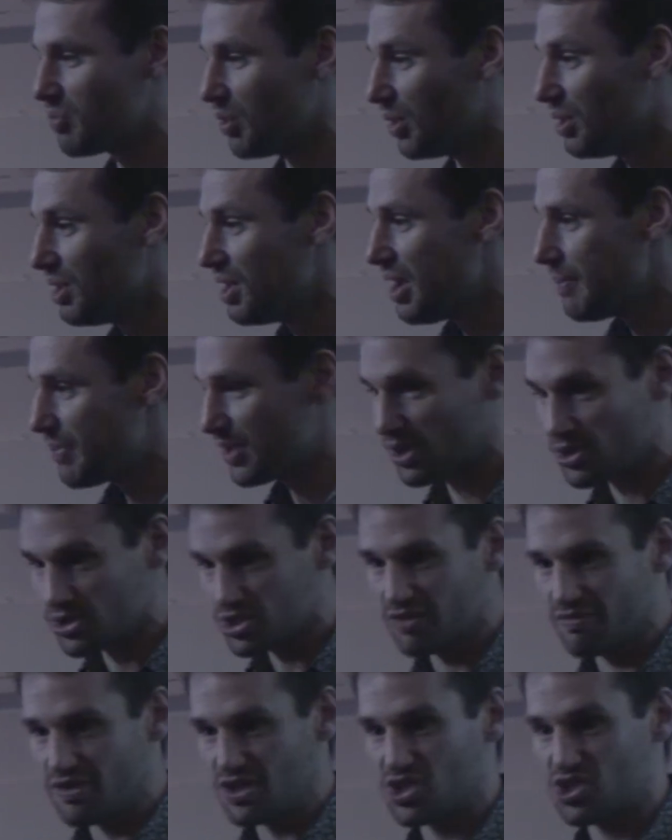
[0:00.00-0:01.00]
but
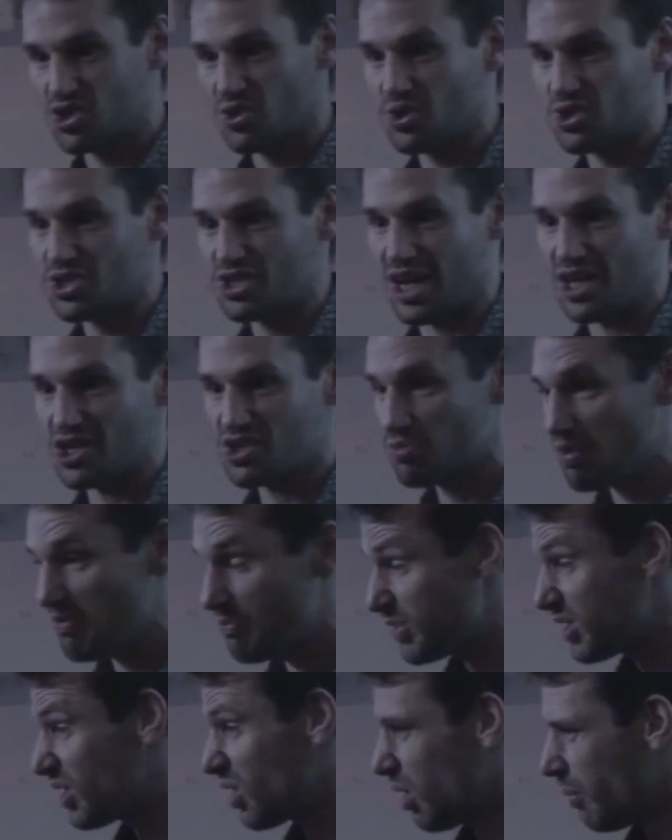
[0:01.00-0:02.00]
because of its success,
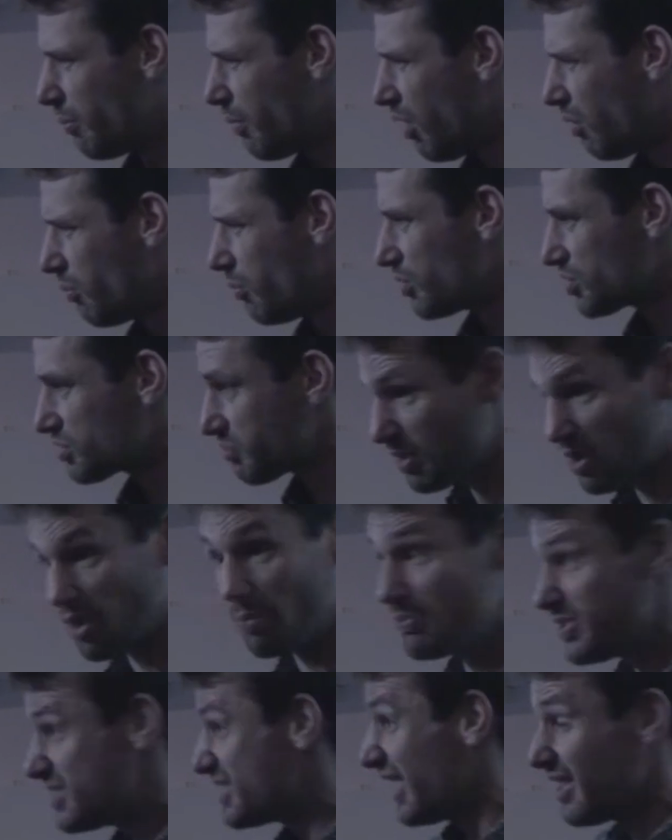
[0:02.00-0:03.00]
we've
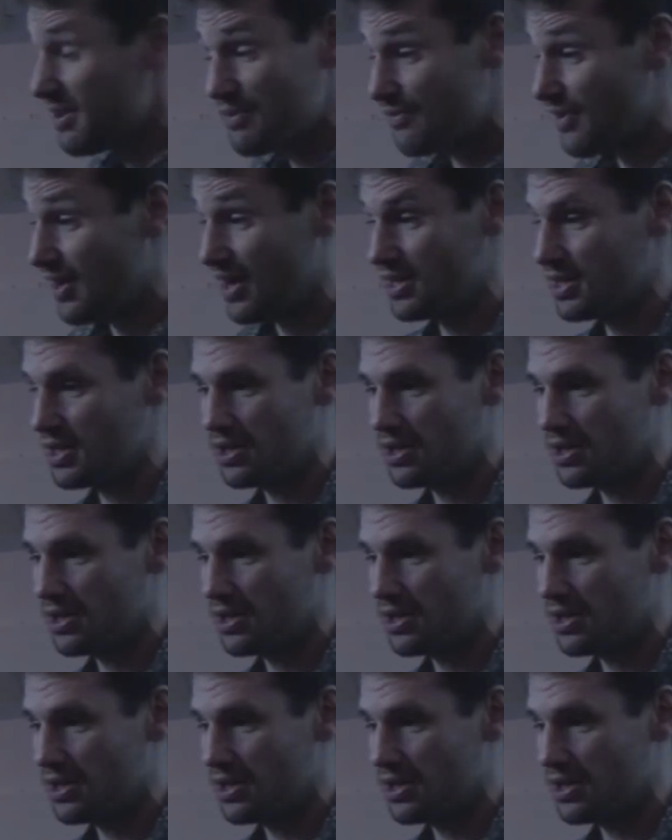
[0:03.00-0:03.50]
deified